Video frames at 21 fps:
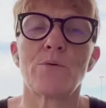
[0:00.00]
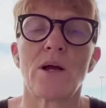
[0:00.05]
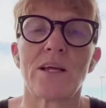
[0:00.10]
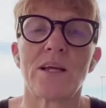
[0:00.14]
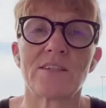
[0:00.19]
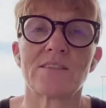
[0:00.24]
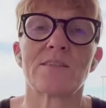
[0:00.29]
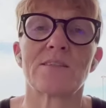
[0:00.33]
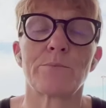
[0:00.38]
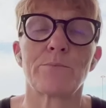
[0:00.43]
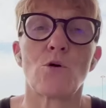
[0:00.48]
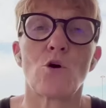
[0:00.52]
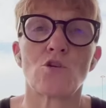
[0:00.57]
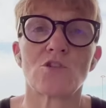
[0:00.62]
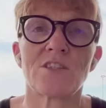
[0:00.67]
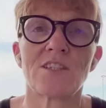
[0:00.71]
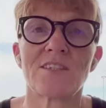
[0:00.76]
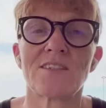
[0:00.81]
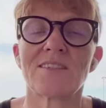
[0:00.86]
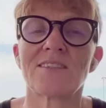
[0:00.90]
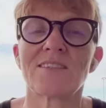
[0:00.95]
as
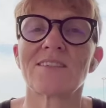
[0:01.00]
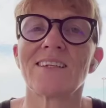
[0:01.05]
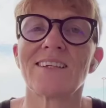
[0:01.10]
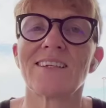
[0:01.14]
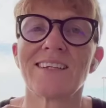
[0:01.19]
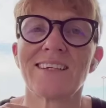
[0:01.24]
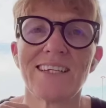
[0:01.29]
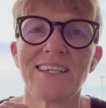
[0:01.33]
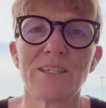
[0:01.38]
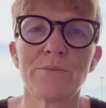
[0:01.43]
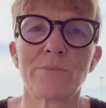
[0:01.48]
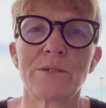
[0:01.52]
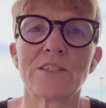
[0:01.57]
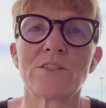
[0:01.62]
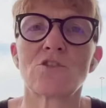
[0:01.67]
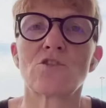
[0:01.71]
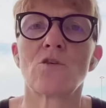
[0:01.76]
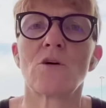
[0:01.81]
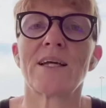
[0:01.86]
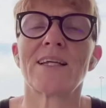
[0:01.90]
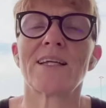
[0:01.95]
deposits in
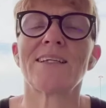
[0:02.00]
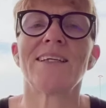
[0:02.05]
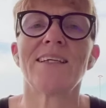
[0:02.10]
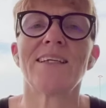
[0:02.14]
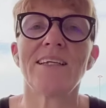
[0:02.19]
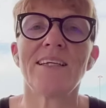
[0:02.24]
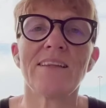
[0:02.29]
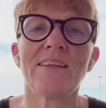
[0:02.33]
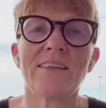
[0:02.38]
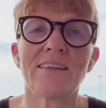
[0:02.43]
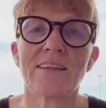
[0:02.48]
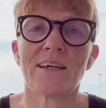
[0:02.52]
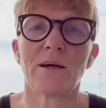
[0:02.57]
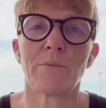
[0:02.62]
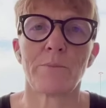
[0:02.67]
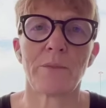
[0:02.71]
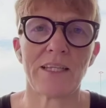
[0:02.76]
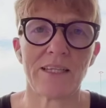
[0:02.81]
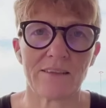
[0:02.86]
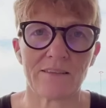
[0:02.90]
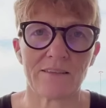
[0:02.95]
Bitcoin in their
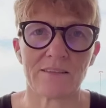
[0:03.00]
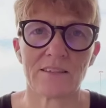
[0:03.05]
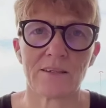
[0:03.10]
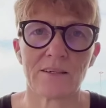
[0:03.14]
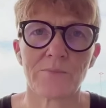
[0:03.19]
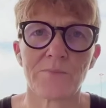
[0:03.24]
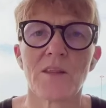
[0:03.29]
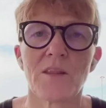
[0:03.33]
mint.